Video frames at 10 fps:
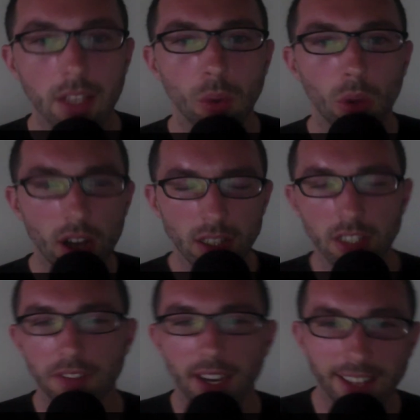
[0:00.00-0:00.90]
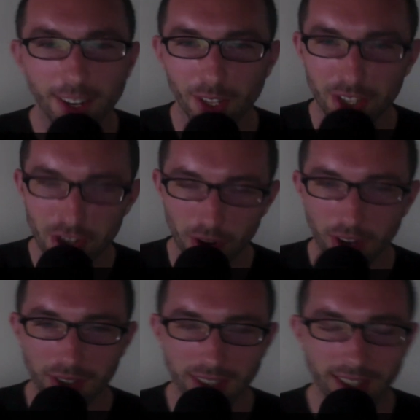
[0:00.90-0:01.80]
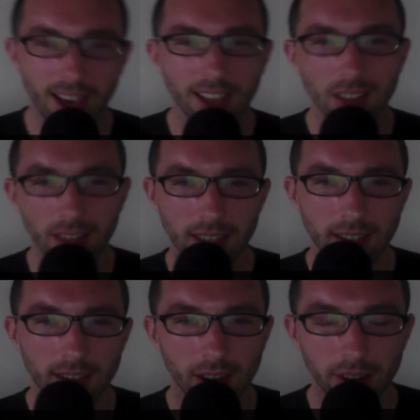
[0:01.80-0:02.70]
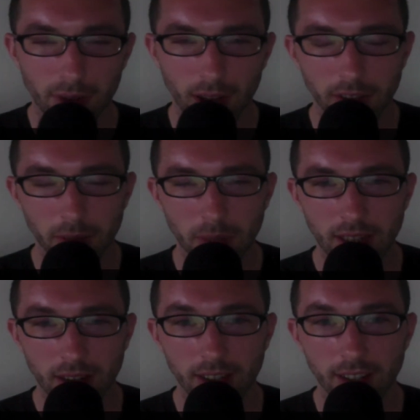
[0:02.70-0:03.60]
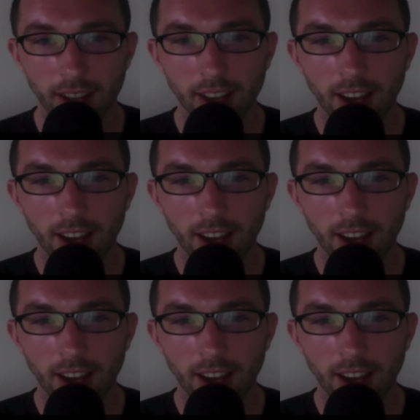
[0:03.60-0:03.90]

You will also find there the show notes and the links to all the relevant material.